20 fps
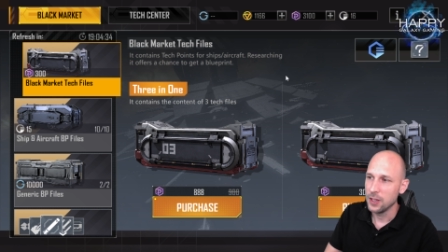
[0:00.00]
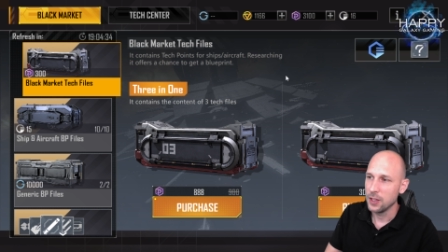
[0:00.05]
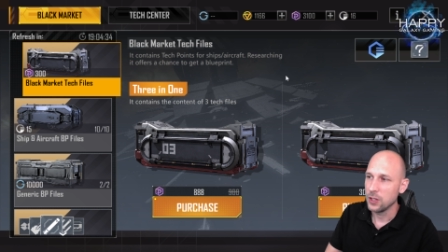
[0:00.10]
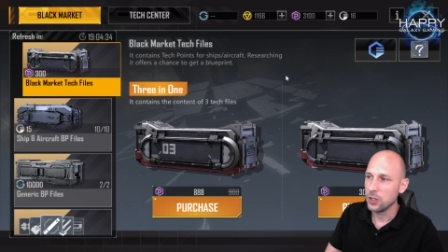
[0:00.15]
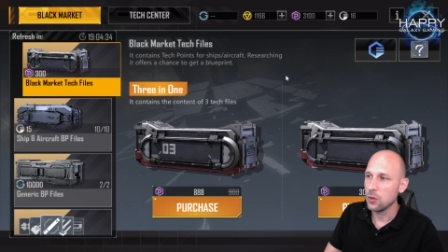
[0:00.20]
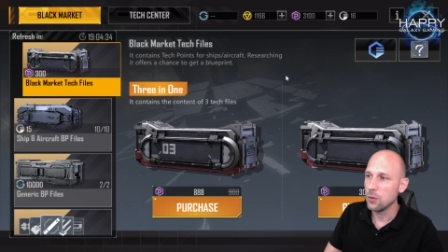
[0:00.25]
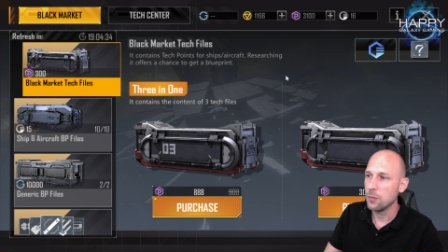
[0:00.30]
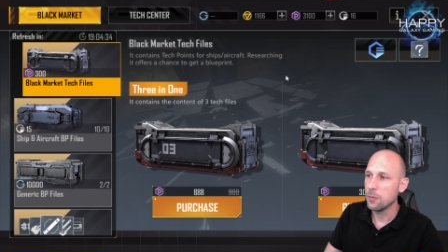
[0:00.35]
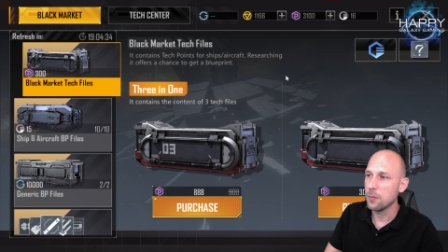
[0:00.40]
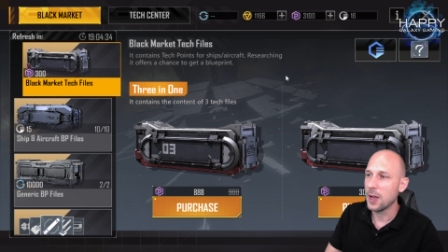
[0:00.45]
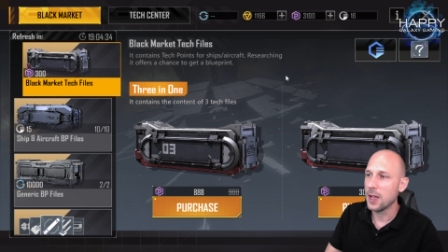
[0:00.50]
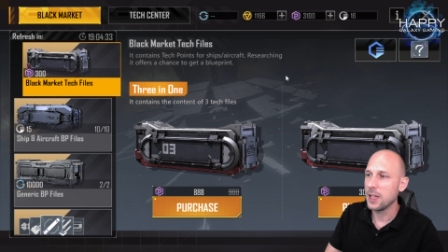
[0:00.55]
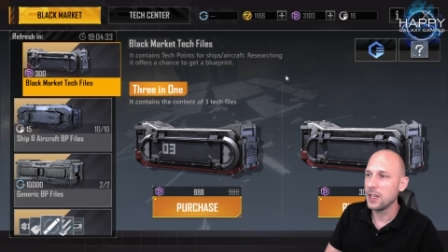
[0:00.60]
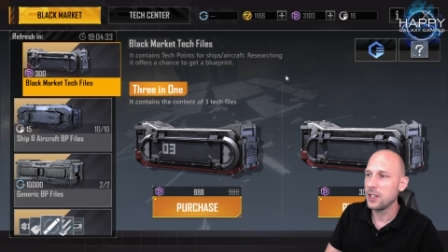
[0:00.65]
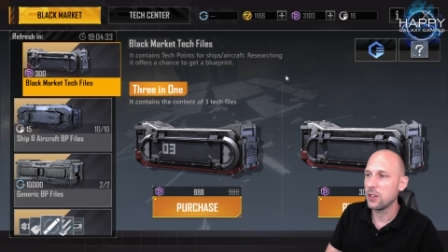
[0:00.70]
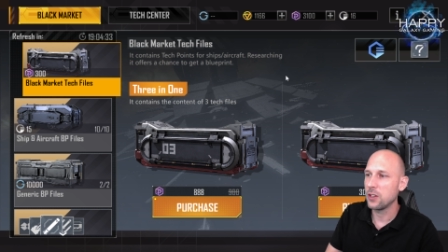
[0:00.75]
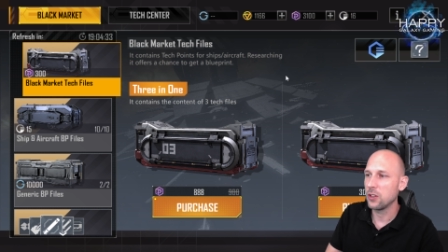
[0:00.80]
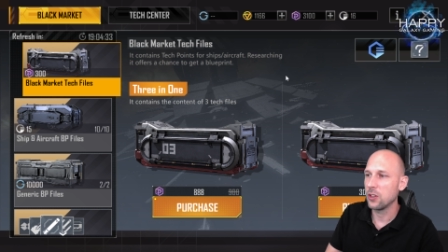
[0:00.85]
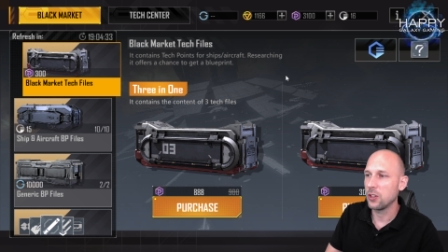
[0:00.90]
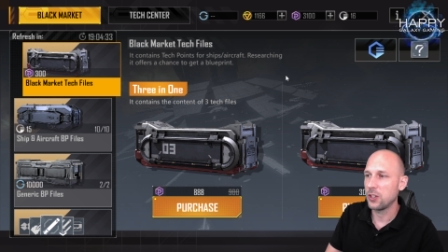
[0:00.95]
you
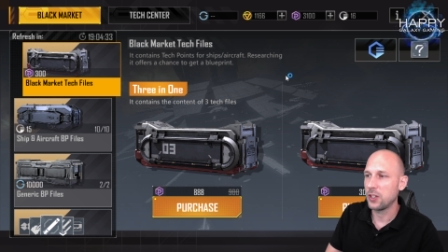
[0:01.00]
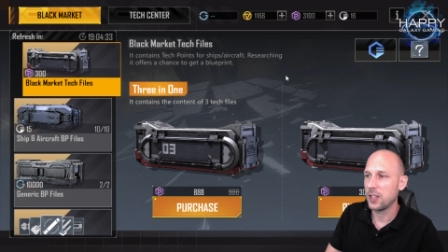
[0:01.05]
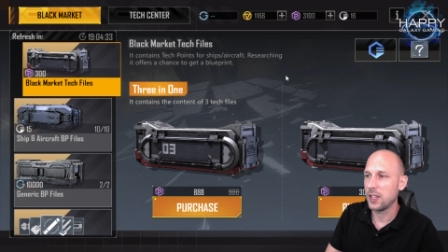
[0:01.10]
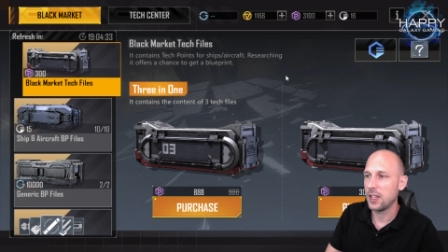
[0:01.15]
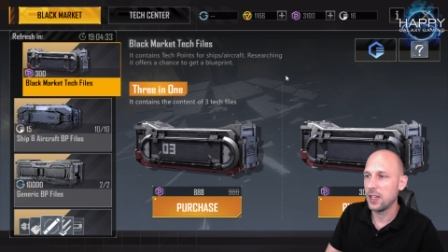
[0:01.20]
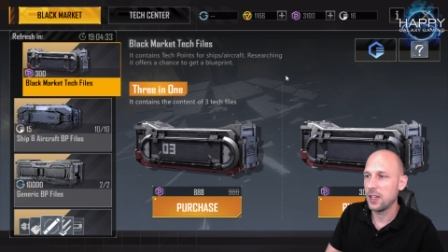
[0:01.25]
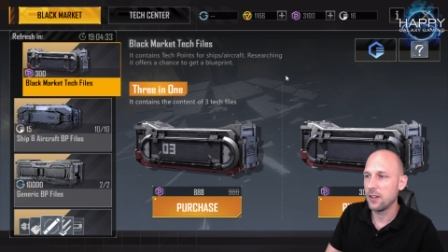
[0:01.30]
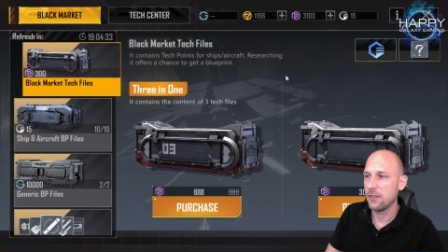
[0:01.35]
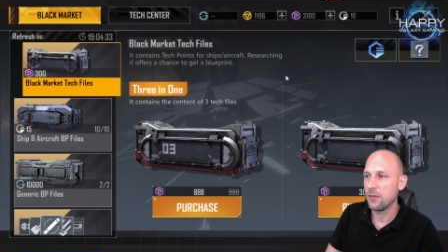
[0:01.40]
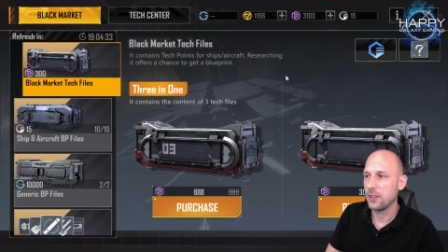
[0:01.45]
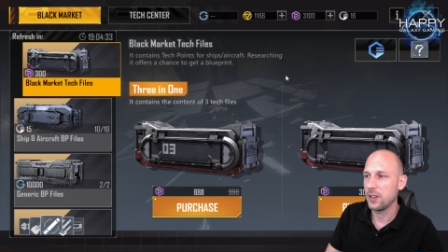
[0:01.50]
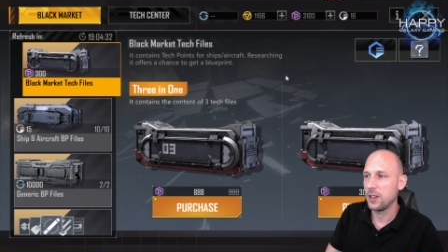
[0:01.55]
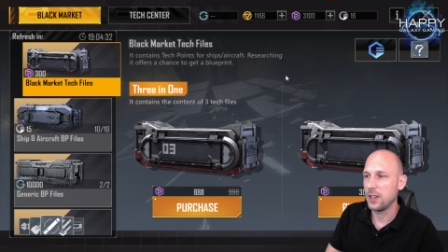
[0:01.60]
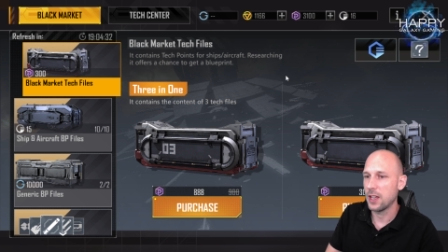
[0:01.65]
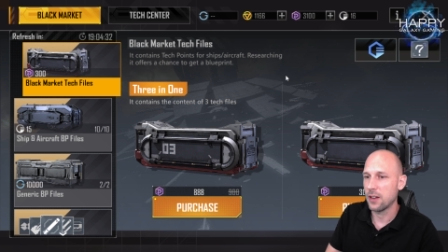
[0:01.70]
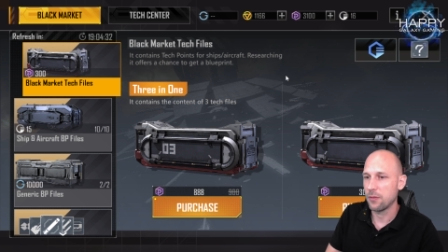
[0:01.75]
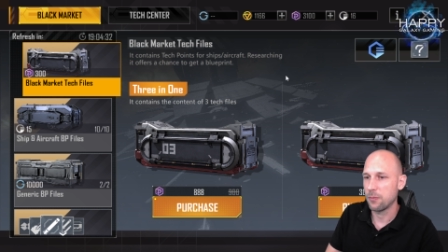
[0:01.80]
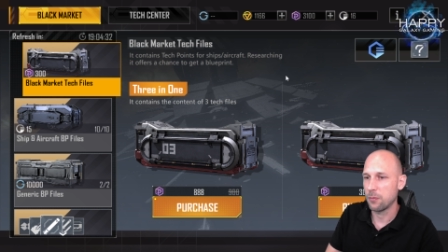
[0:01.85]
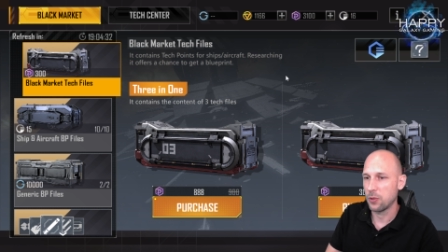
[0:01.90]
might not have enough